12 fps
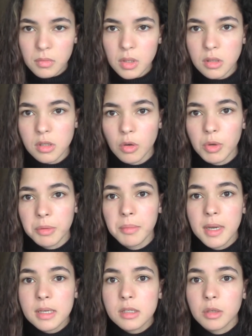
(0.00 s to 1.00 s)
So what
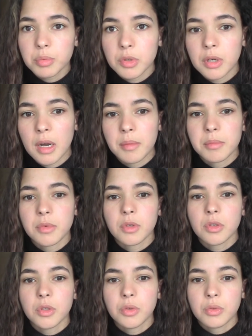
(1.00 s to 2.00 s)
makes the program
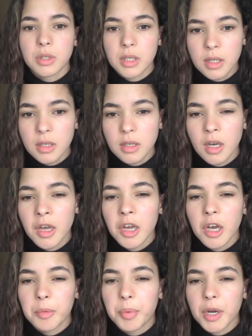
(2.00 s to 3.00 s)
unique,
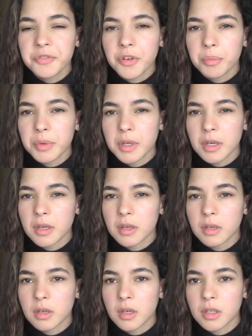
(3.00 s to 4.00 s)
apart from
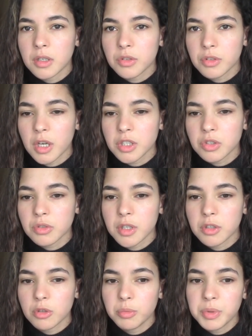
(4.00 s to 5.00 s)
being an international
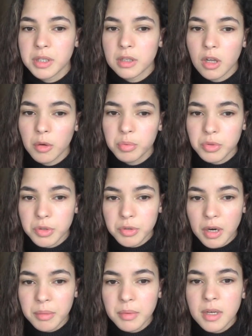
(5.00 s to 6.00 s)
and European law
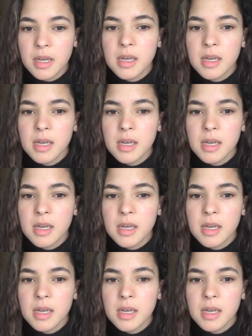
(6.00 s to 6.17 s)
program,